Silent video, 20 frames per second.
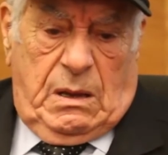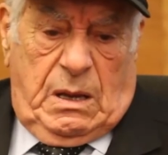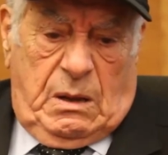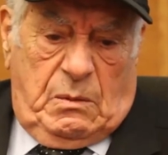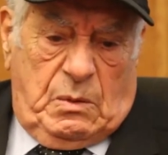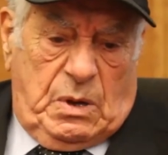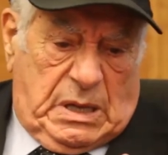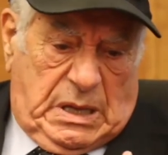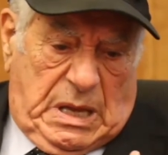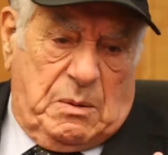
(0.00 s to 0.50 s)

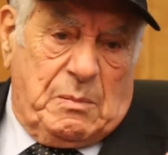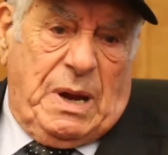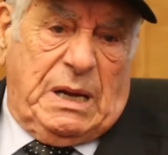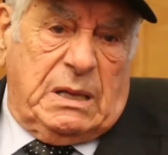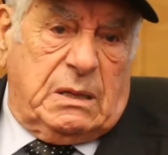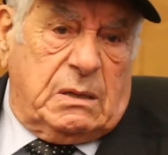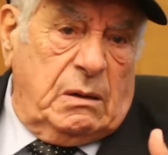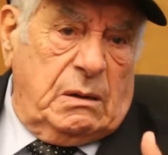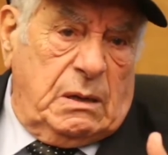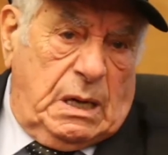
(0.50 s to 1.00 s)
And when it came my
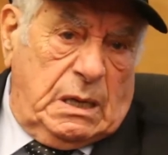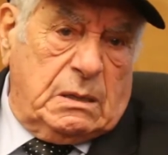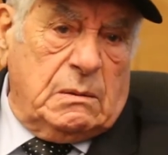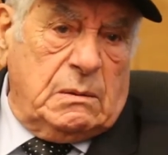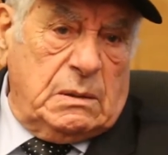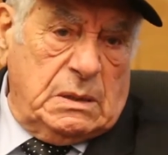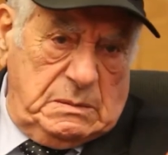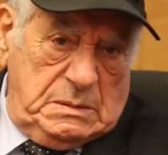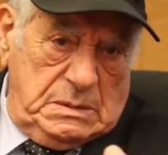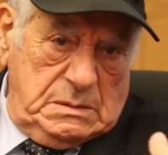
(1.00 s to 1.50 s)
turn, I
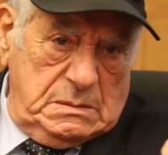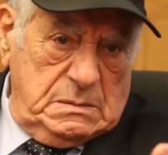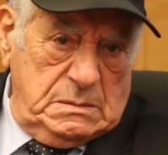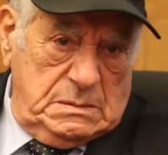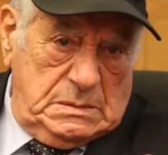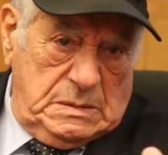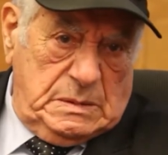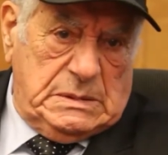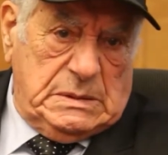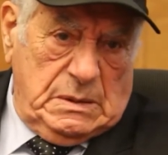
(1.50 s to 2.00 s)
told her
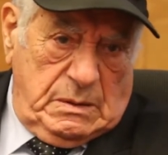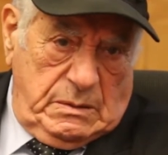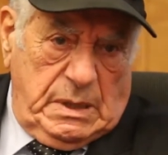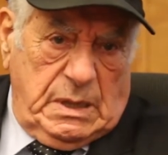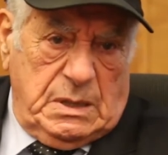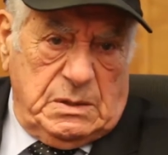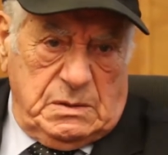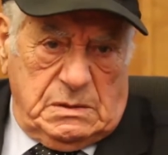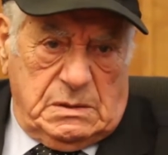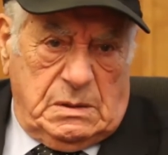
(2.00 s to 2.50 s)
the story
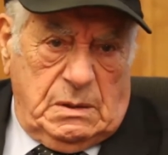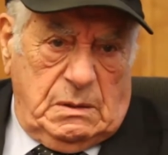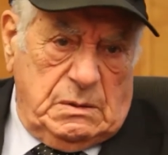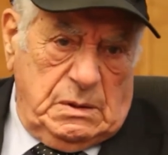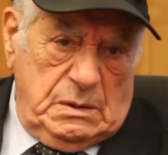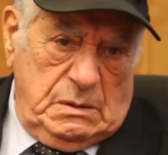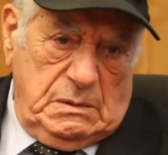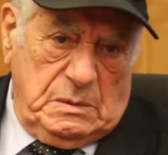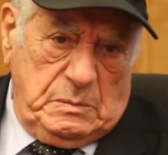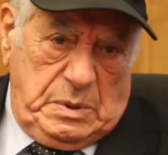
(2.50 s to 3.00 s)
I just told
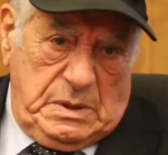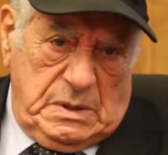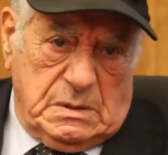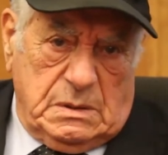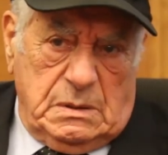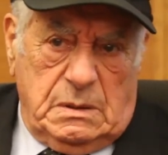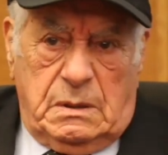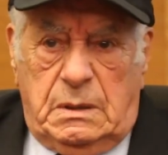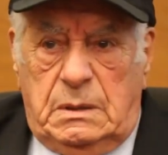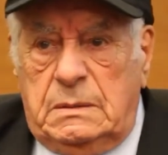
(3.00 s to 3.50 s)
you, the beer
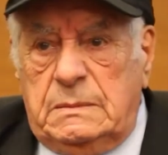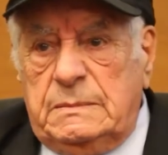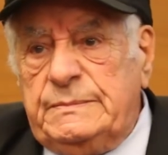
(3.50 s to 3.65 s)
story.